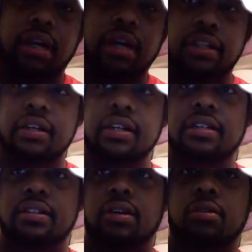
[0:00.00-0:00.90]
Like there
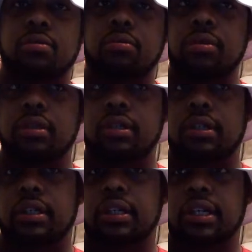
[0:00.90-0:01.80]
is no,
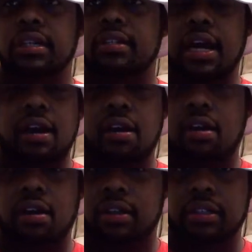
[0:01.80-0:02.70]
it's not
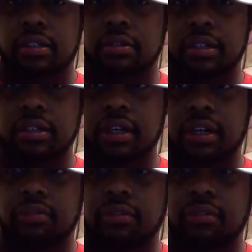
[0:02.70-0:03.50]
hard to do this stuff.